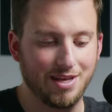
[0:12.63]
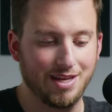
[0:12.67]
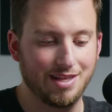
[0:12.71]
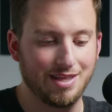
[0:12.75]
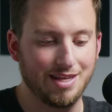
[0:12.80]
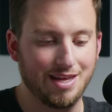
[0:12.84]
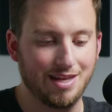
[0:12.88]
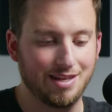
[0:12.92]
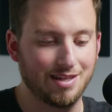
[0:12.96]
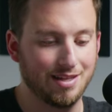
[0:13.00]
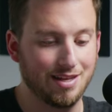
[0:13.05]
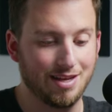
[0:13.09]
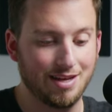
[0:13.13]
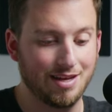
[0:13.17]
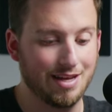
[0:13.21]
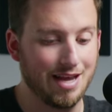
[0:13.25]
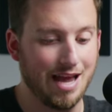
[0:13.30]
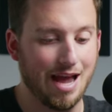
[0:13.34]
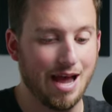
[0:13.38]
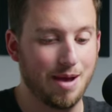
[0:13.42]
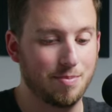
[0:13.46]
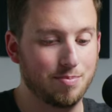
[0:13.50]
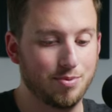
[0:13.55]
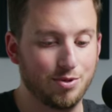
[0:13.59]
And then like
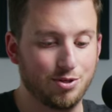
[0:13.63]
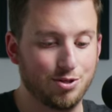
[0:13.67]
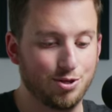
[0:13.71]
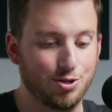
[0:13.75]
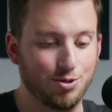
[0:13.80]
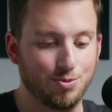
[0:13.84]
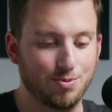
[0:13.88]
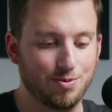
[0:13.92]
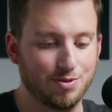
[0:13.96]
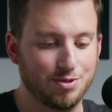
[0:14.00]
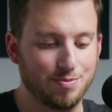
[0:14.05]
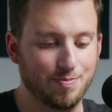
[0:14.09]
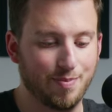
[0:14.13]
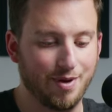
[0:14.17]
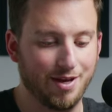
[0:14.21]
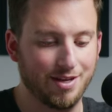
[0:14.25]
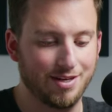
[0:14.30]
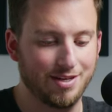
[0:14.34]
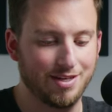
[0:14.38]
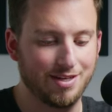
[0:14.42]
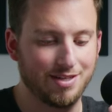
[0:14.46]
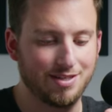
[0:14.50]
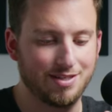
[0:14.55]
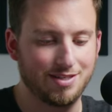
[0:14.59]
Aputure
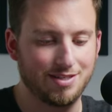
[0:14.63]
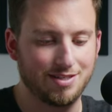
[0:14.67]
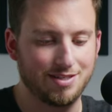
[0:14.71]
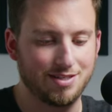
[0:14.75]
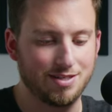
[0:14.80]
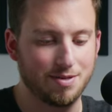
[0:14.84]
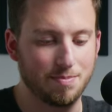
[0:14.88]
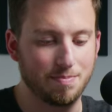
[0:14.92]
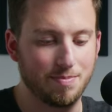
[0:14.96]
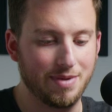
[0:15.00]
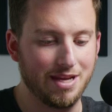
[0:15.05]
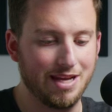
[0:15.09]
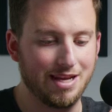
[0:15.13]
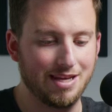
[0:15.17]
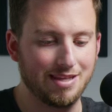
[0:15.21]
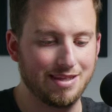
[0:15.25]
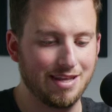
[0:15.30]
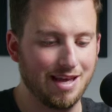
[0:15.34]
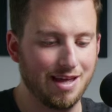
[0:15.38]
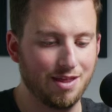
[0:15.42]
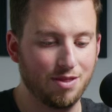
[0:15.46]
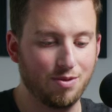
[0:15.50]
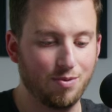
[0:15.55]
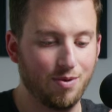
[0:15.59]
responded to me in
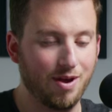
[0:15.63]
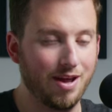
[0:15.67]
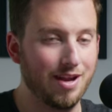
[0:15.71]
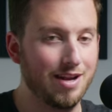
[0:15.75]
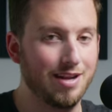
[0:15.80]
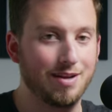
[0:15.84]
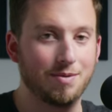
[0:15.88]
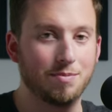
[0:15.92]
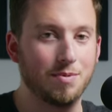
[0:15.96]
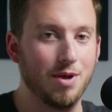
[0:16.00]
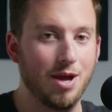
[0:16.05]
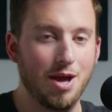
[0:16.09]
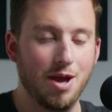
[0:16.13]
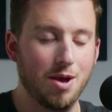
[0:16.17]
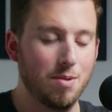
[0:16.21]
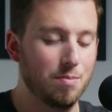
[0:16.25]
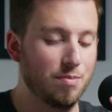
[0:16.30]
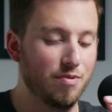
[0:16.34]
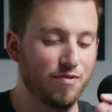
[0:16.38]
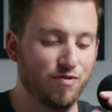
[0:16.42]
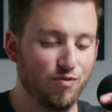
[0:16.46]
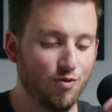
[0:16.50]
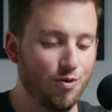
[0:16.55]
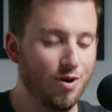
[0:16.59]
that thread and
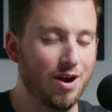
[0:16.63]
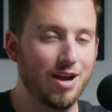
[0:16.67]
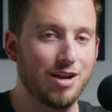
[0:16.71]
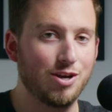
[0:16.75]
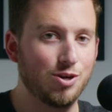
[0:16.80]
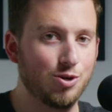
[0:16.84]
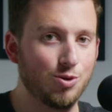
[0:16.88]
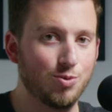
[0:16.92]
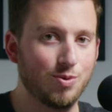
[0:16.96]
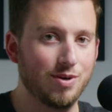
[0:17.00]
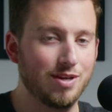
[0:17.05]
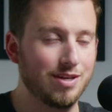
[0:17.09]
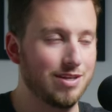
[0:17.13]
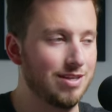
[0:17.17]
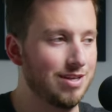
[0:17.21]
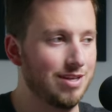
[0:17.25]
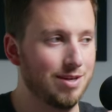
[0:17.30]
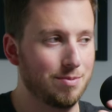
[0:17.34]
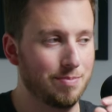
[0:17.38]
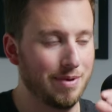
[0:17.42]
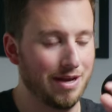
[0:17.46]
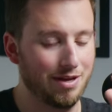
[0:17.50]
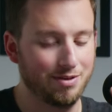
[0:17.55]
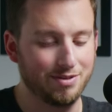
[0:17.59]
before I knew it,
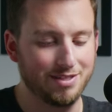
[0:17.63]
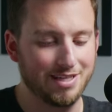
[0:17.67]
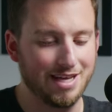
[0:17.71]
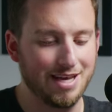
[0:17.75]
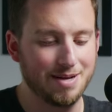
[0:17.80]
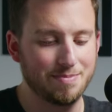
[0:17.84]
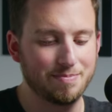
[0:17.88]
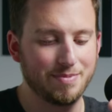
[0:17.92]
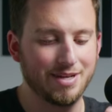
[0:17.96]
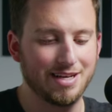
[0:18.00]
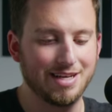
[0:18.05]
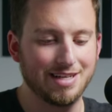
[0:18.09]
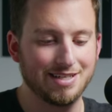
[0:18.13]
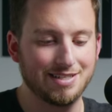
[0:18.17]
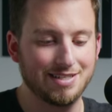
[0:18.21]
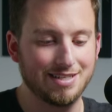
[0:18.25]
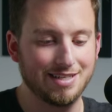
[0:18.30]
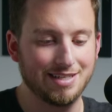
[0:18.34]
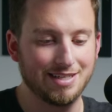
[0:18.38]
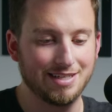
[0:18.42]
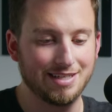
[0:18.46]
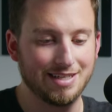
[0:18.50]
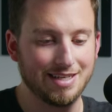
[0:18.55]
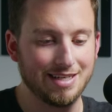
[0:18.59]
about 10 minutes
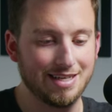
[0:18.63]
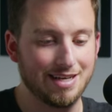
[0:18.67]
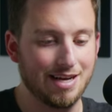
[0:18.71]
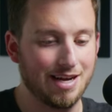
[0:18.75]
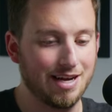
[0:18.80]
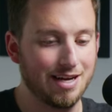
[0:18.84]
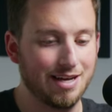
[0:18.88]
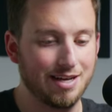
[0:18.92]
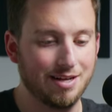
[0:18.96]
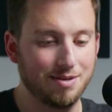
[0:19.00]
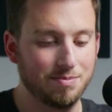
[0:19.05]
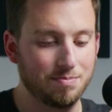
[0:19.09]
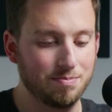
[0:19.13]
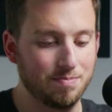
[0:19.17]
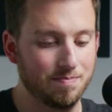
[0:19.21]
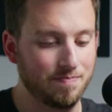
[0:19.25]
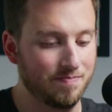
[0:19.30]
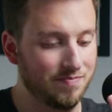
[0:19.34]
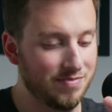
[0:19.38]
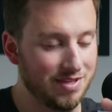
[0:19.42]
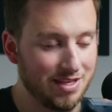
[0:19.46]
in, and I am,